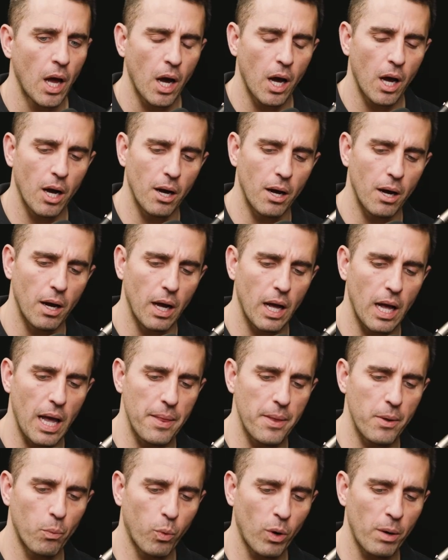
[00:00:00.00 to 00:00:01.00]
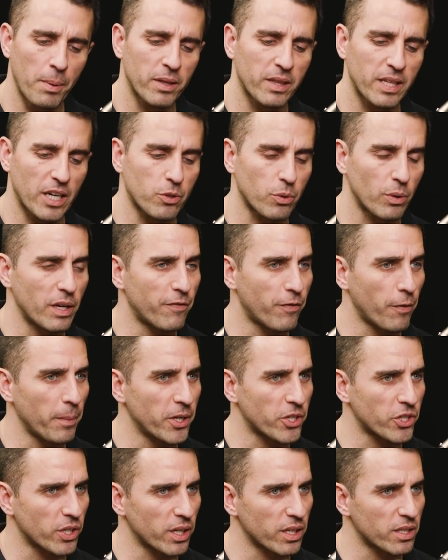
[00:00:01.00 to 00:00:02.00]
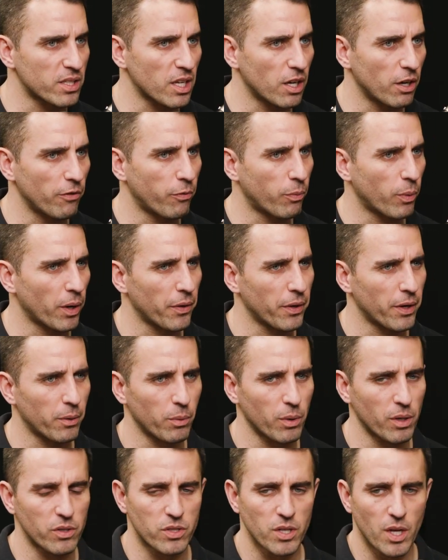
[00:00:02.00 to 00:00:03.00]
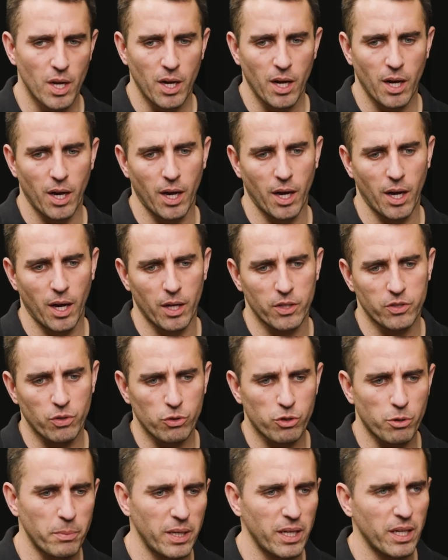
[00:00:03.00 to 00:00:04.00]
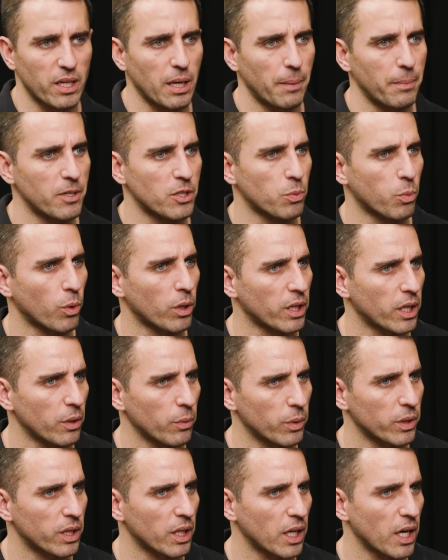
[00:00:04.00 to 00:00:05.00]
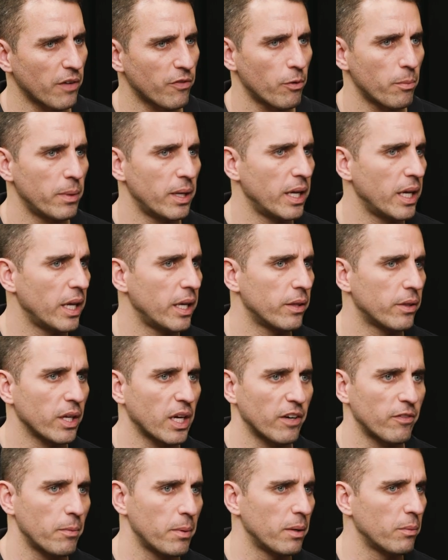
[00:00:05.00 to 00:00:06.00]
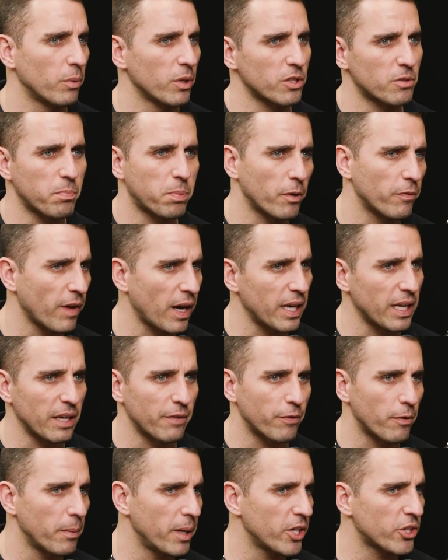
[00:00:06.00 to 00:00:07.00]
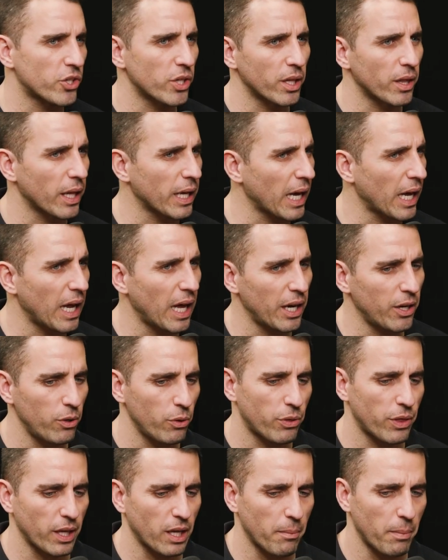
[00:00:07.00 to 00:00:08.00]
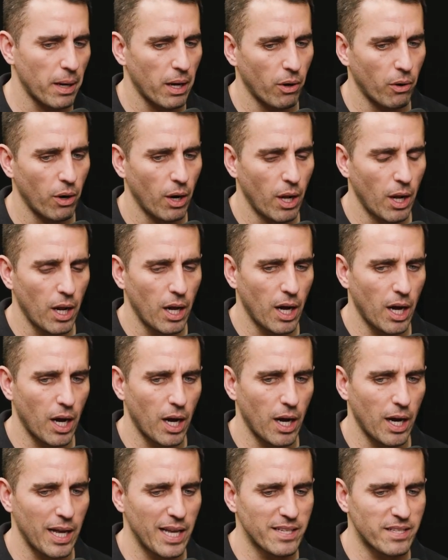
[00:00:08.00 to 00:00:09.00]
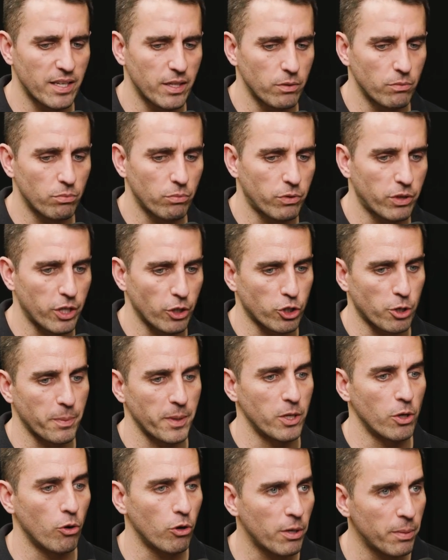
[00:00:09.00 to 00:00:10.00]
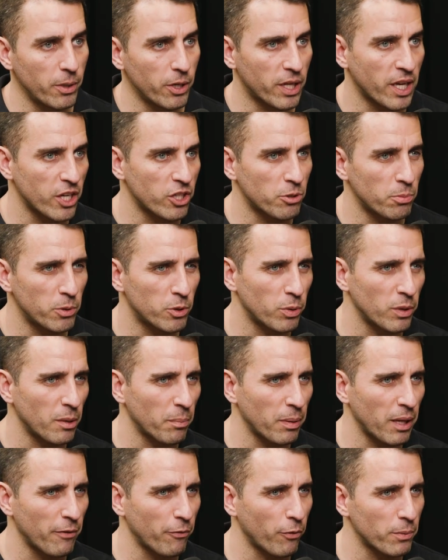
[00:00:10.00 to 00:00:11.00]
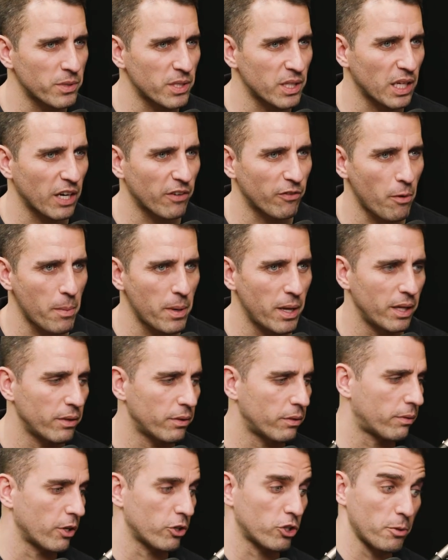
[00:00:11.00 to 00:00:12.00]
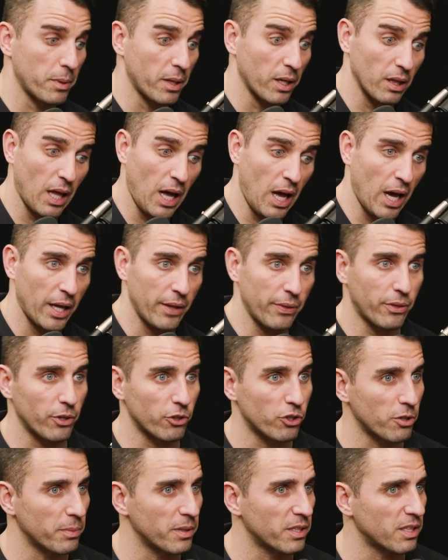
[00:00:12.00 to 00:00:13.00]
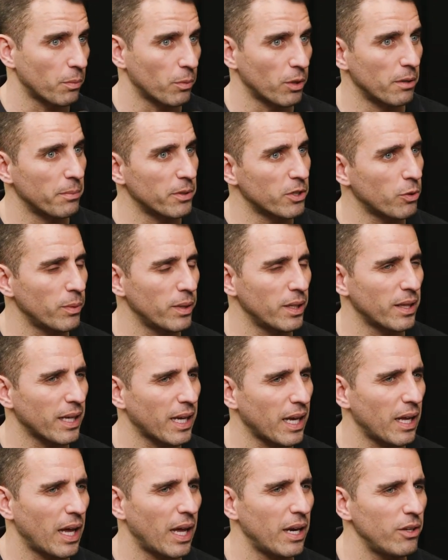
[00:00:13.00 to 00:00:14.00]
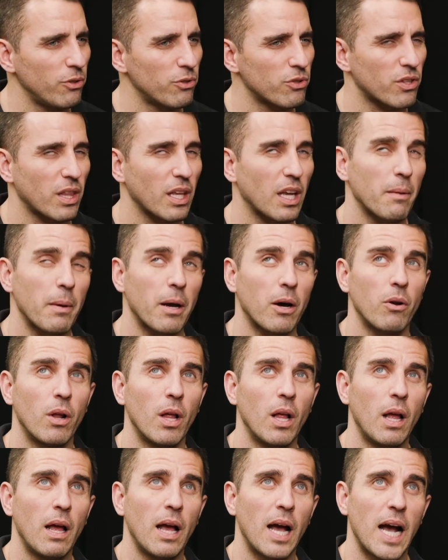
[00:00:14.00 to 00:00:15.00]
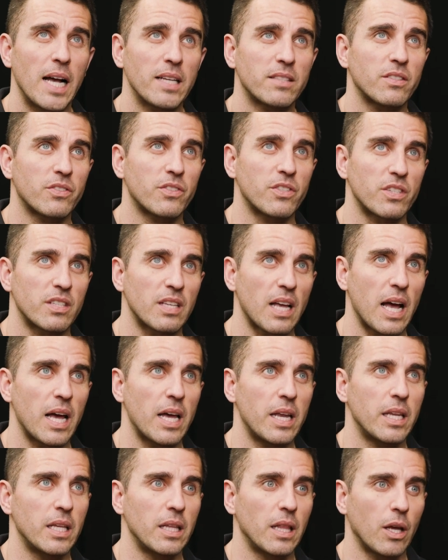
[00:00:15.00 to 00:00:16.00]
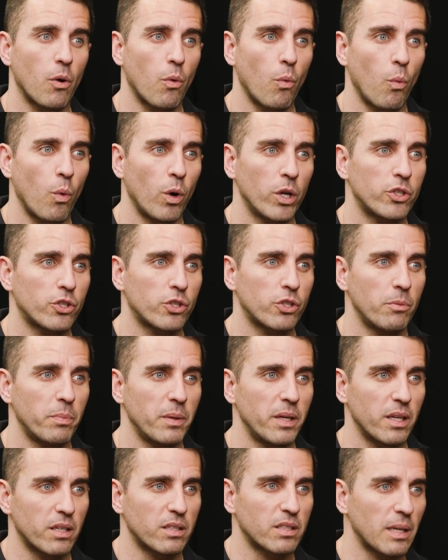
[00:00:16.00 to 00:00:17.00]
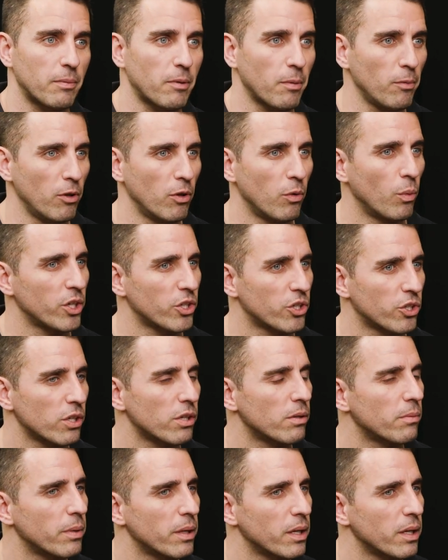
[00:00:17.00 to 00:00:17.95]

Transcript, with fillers: uh, and then what about the actual information itself? Where there was uh, social media companies working with the government, the, the government problem. was providing information. Like, how, how do you think about? Uh, is it there should be no communication between the platforms and the government? There should be a lot. There should be somewhere in between. Like, how, how do you just think about as a society, like what should be acceptable and what shouldn't